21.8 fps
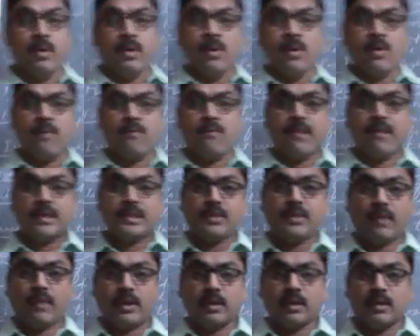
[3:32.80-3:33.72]
first
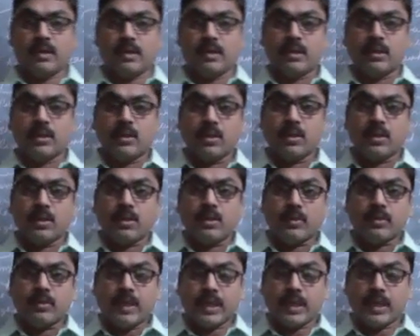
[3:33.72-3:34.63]
one,
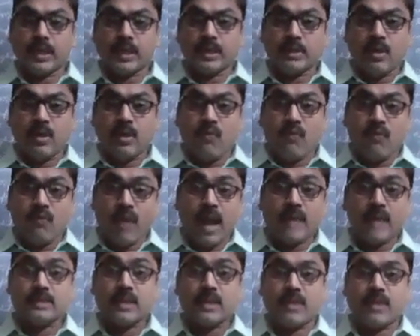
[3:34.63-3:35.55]
that is
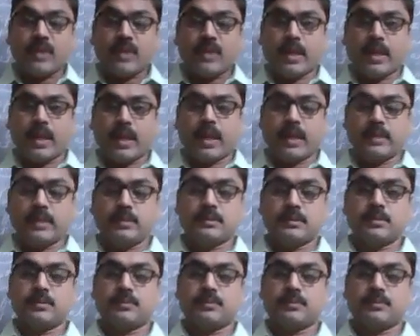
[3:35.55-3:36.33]
facts of the case.